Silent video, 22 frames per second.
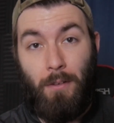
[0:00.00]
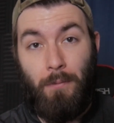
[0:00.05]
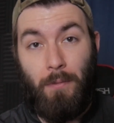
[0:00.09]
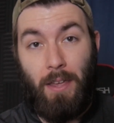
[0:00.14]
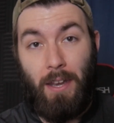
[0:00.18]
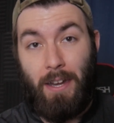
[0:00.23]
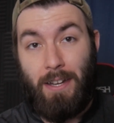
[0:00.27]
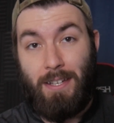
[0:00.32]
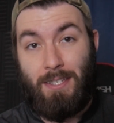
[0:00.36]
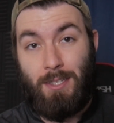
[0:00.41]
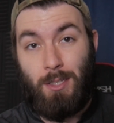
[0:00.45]
of,
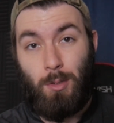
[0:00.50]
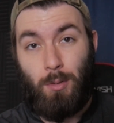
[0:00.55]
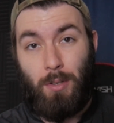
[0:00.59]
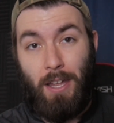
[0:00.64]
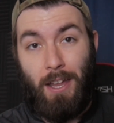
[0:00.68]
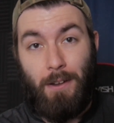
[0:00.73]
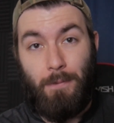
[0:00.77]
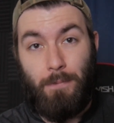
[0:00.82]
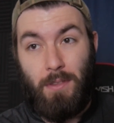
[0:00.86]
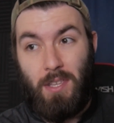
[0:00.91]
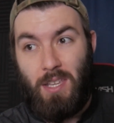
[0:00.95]
and I still
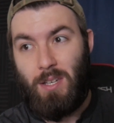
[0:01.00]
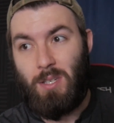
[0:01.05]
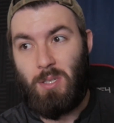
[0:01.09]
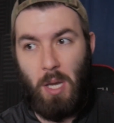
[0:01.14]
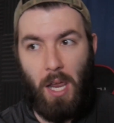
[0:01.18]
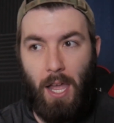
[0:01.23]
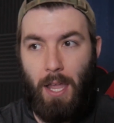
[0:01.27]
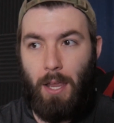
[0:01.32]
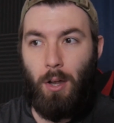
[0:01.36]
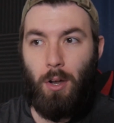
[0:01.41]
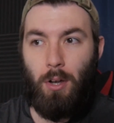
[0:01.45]
have the
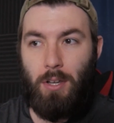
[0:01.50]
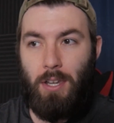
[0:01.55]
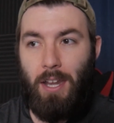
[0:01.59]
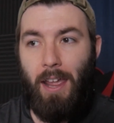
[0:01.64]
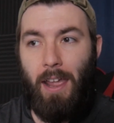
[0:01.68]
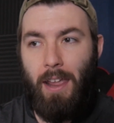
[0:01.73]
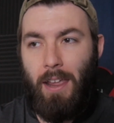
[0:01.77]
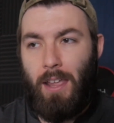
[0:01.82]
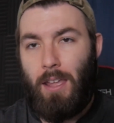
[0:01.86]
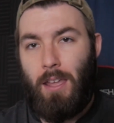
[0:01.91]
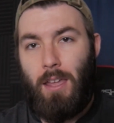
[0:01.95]
entire
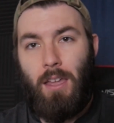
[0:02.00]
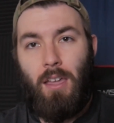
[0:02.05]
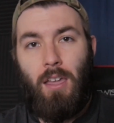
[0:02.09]
day.